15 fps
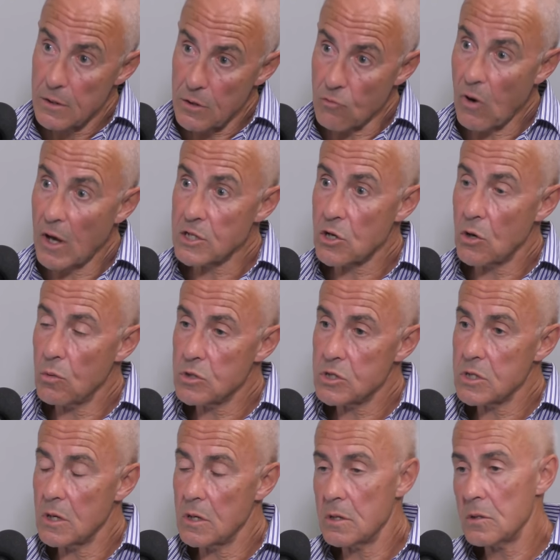the
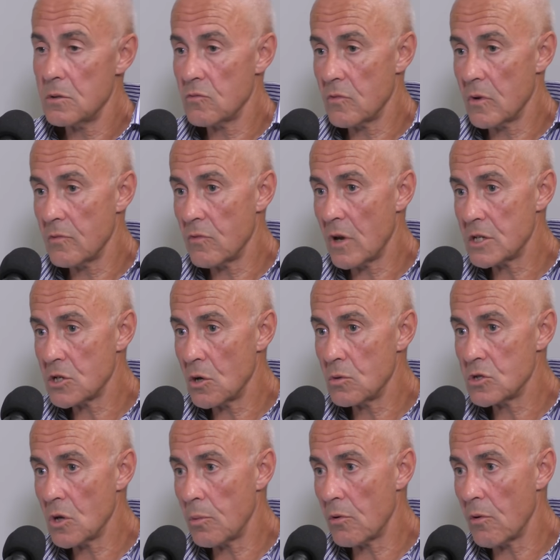racecourse uh,
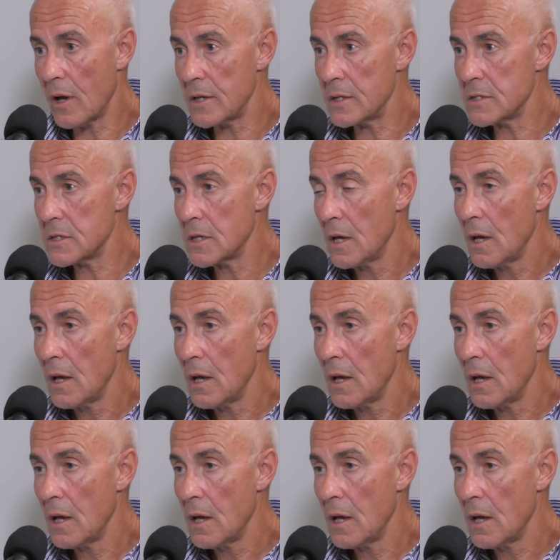racecourse operators.